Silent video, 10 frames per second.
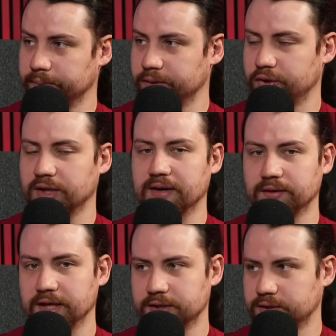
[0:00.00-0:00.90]
It means you can have
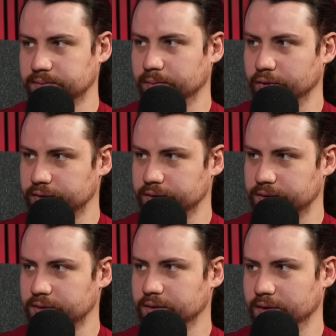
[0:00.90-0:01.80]
less
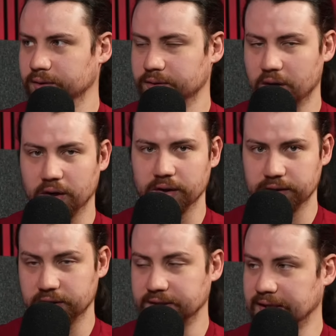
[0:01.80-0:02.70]
monsters and
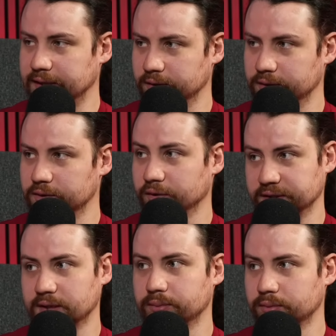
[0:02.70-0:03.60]
Titanic units on the
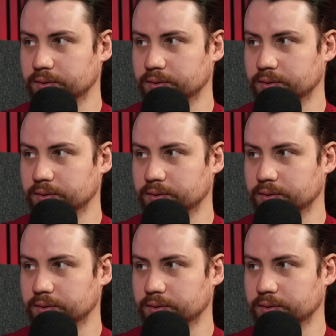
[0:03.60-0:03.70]
table.